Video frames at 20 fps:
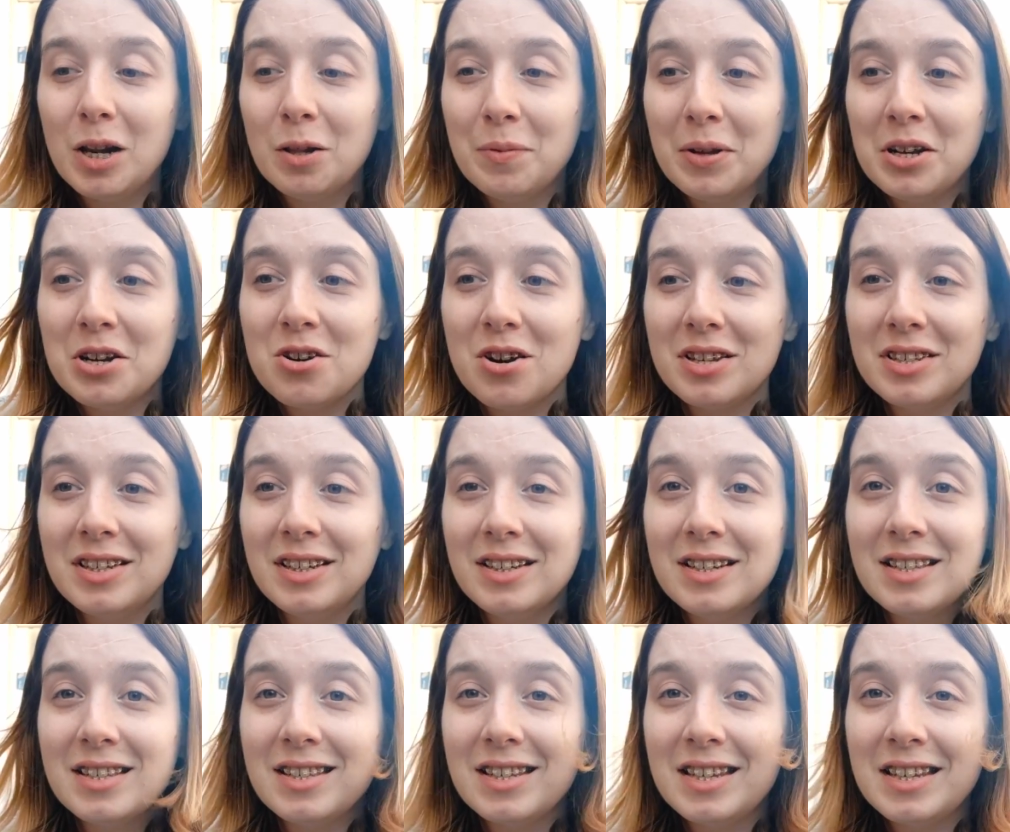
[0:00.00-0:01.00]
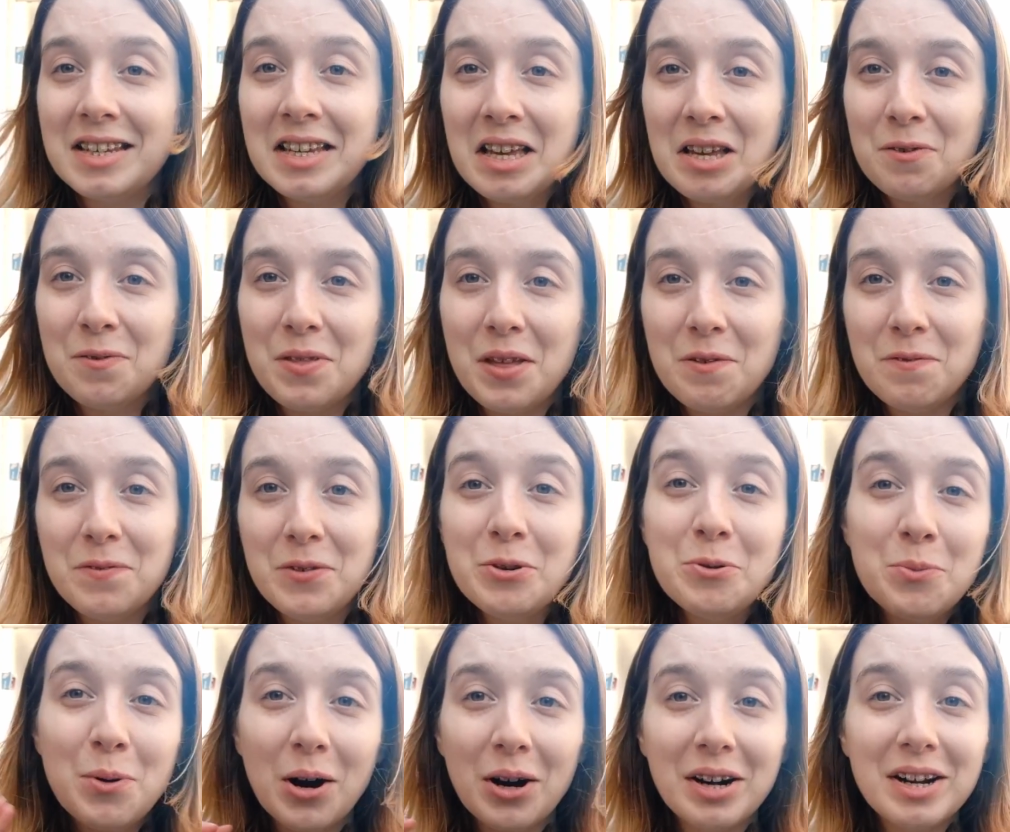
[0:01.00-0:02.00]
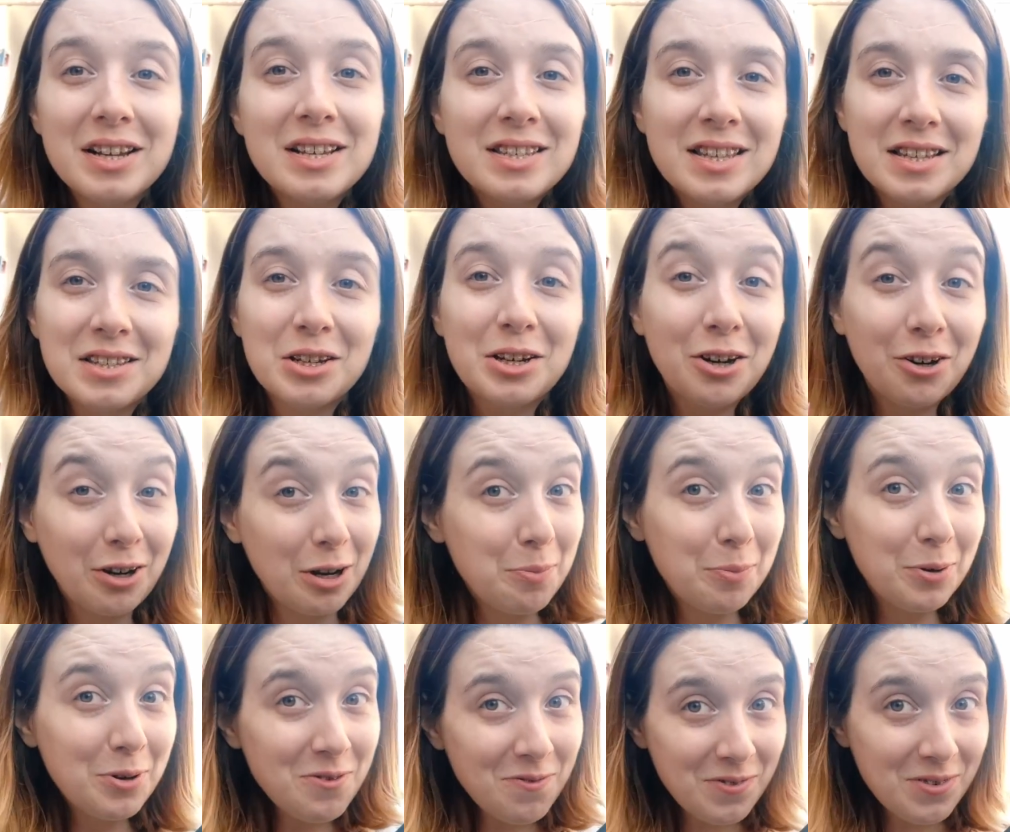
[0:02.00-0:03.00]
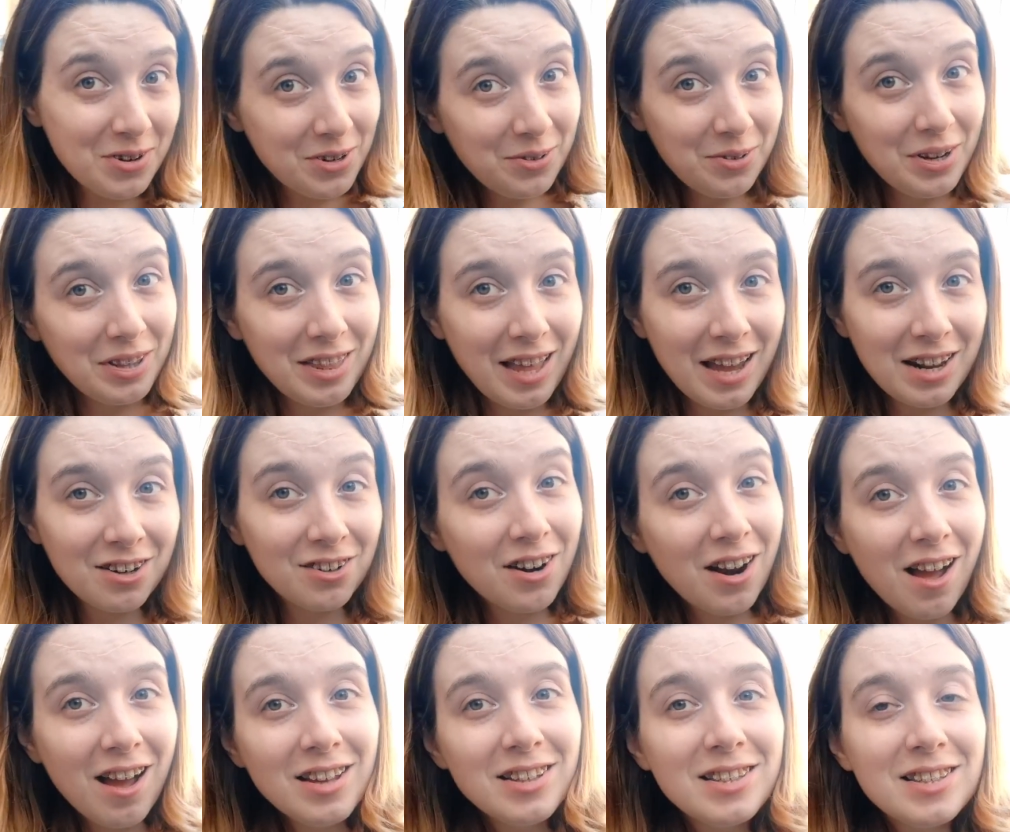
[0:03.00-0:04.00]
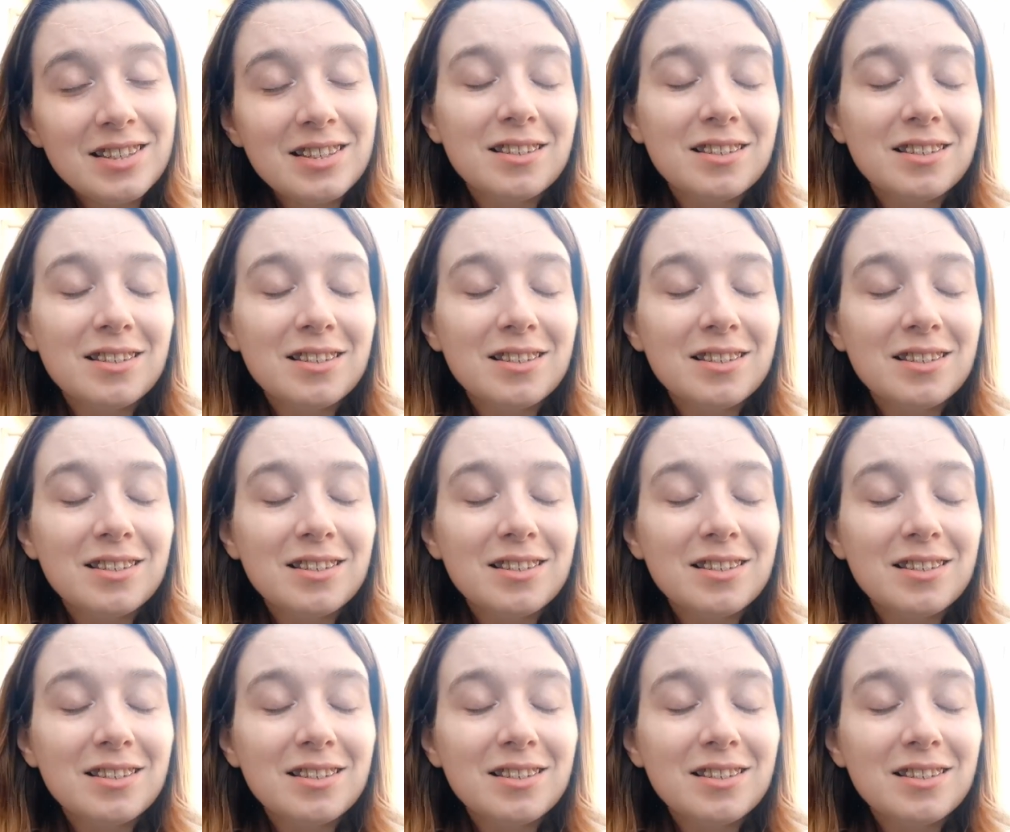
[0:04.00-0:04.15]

It'll be interesting to see if they view Marius as a creeper for doing that or not.